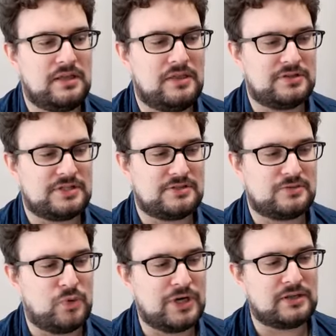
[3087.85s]
There's this
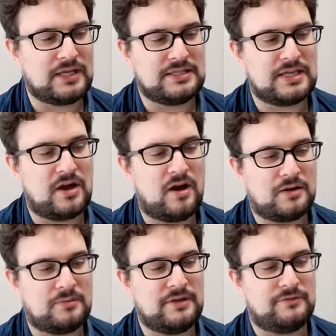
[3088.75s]
weird, like,
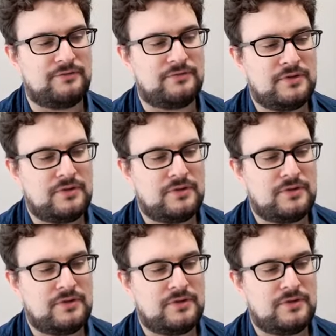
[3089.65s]
dichotomy of